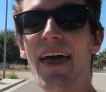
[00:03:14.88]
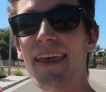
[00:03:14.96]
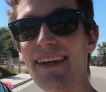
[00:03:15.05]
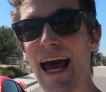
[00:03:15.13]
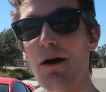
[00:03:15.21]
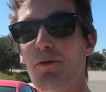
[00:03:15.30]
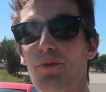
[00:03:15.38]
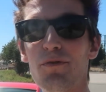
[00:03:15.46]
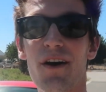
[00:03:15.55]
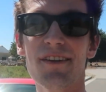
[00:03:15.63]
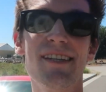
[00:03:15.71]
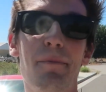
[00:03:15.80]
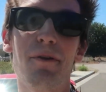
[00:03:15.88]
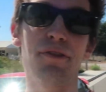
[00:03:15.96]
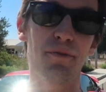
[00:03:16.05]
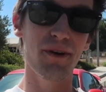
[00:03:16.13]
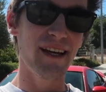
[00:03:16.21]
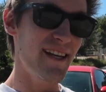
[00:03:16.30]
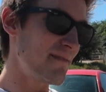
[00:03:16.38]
And then now we'll move on to number 3.